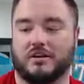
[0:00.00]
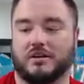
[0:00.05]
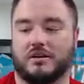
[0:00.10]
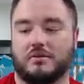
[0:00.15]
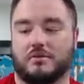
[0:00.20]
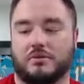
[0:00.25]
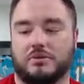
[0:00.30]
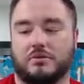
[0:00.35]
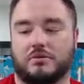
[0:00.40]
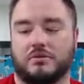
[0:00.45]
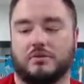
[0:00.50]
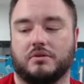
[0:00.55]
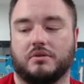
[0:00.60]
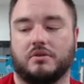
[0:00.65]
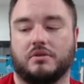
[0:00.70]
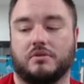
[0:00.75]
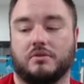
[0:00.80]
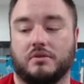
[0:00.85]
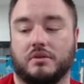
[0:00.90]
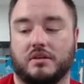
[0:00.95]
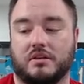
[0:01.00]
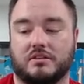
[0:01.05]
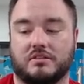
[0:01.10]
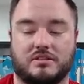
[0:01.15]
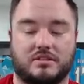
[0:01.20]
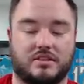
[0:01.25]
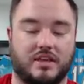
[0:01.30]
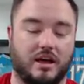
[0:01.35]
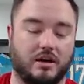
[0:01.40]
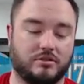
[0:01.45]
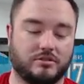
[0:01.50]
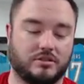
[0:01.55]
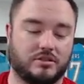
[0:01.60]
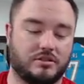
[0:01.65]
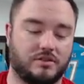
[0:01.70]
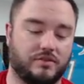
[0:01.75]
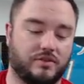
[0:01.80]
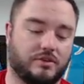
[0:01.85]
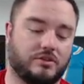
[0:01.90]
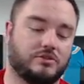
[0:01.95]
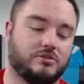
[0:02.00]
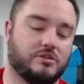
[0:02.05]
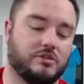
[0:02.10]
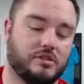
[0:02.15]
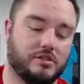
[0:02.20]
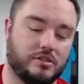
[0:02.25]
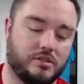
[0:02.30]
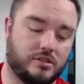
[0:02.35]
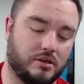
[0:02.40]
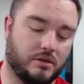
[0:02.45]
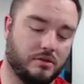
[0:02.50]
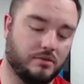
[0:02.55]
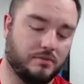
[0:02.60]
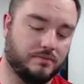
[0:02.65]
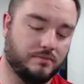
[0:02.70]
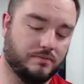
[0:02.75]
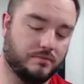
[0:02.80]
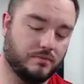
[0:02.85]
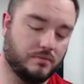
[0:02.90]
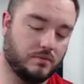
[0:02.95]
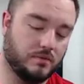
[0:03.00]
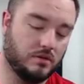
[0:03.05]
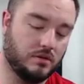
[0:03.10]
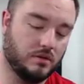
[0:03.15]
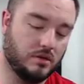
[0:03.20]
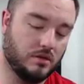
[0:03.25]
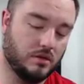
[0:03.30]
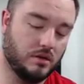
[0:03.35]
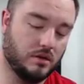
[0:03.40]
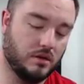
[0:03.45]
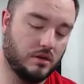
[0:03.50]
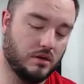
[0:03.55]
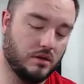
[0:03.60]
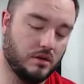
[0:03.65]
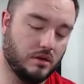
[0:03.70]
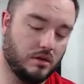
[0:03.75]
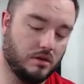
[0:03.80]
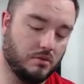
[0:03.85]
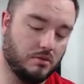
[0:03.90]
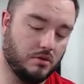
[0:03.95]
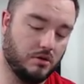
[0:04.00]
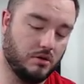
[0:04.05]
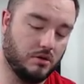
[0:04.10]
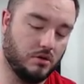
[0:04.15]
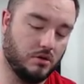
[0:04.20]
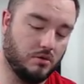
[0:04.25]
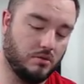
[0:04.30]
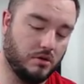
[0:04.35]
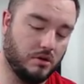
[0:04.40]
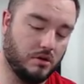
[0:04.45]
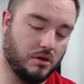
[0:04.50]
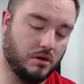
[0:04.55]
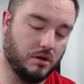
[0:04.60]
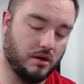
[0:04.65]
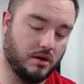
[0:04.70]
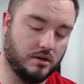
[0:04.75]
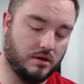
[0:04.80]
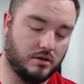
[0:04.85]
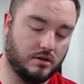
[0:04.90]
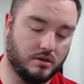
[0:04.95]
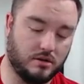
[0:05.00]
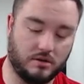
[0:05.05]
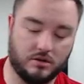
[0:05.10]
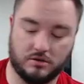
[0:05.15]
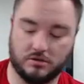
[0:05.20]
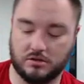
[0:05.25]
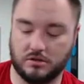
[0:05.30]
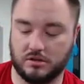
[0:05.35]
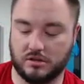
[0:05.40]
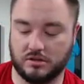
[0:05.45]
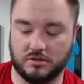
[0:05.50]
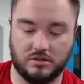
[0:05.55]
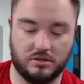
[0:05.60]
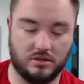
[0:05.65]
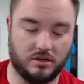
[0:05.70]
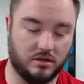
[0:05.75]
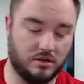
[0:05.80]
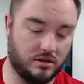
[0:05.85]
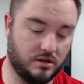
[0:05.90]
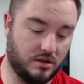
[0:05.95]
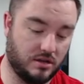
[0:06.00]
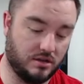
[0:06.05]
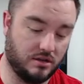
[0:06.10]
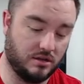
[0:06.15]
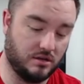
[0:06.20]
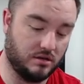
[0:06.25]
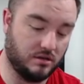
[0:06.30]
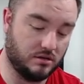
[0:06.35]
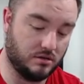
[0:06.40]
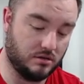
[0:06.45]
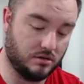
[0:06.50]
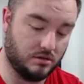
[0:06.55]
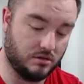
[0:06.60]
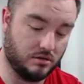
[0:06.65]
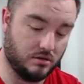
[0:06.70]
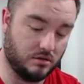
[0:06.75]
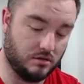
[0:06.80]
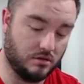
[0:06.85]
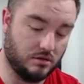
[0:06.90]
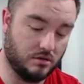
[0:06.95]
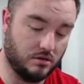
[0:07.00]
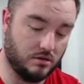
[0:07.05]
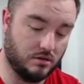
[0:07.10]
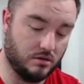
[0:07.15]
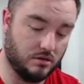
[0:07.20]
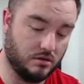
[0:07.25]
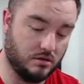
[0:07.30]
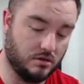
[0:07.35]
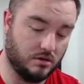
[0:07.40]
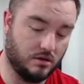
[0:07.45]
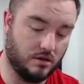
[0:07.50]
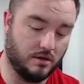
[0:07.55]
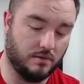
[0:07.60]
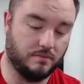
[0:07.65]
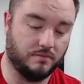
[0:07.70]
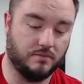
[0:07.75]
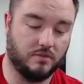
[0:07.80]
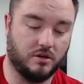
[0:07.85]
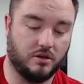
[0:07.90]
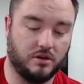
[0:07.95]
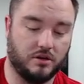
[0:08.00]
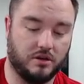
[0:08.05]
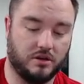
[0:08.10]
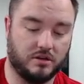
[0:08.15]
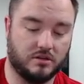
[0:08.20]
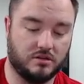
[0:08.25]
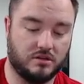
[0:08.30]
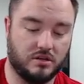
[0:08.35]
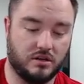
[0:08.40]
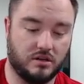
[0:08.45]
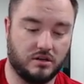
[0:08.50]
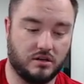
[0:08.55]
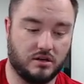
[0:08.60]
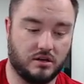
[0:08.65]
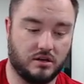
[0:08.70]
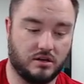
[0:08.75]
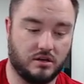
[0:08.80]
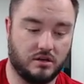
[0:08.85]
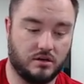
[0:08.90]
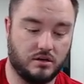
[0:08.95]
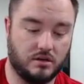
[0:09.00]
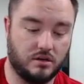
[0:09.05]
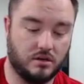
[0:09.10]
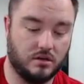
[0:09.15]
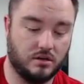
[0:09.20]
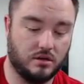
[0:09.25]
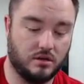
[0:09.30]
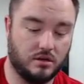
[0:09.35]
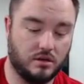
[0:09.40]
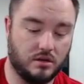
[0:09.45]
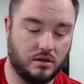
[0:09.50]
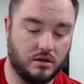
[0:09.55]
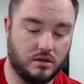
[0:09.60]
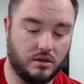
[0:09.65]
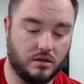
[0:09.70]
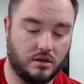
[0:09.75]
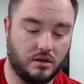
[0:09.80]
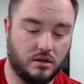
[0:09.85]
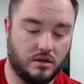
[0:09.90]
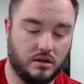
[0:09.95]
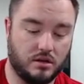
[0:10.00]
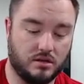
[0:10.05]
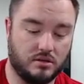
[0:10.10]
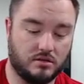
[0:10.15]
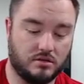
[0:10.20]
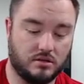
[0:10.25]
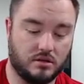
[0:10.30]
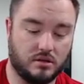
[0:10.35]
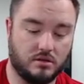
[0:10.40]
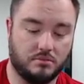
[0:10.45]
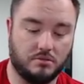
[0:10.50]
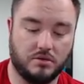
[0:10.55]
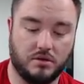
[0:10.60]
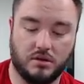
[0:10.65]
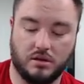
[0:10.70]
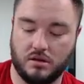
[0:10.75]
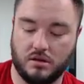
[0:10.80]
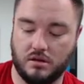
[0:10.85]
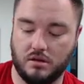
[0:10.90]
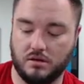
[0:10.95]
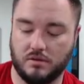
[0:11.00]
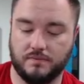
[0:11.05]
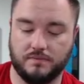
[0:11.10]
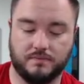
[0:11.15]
with his thousands of injuries. So here we go. We got, here's our next young gun, I think. Yep, our next young gun is going to be